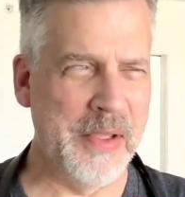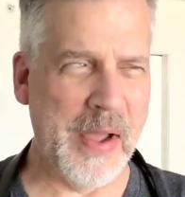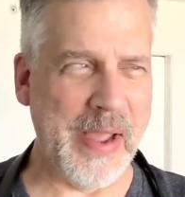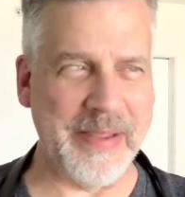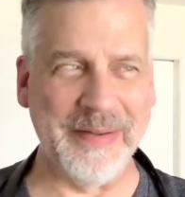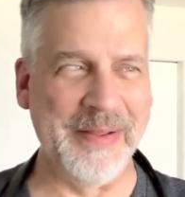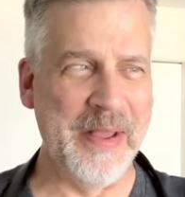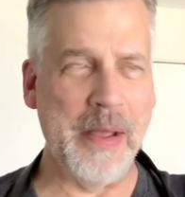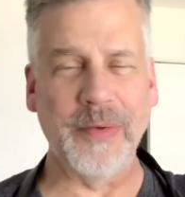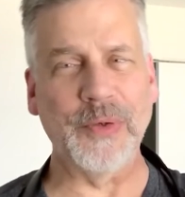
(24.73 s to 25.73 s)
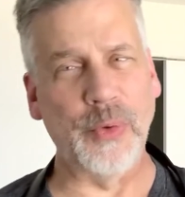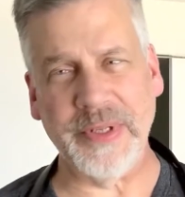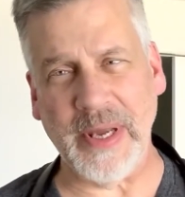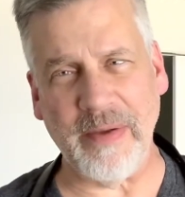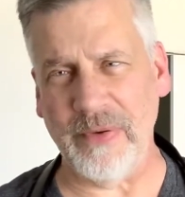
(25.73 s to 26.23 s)
I was holding
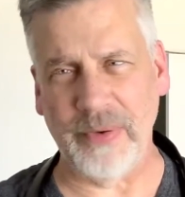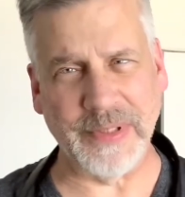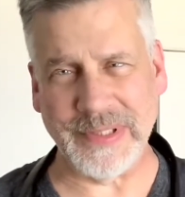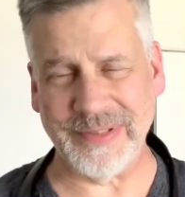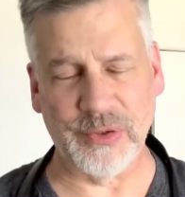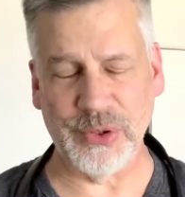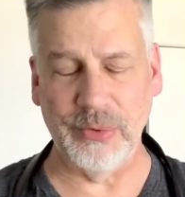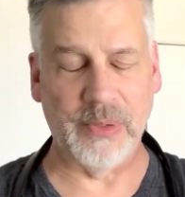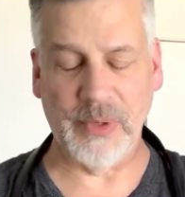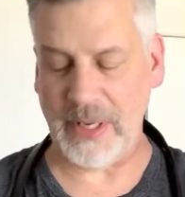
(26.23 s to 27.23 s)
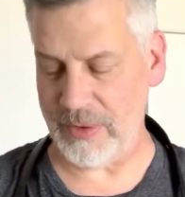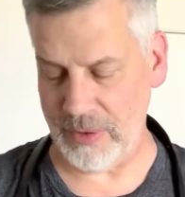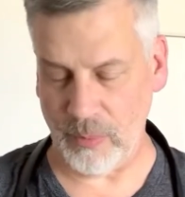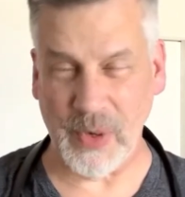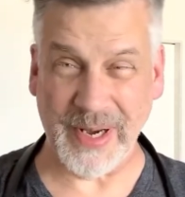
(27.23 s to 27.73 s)
the iPhone, just shooting when I
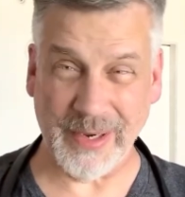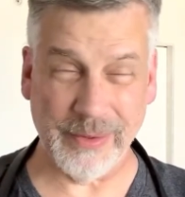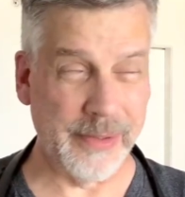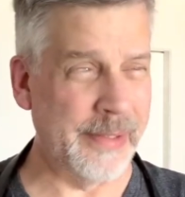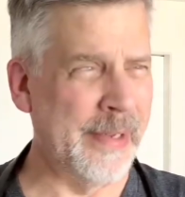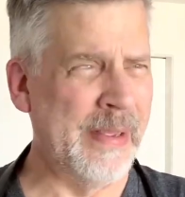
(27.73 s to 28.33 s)
could.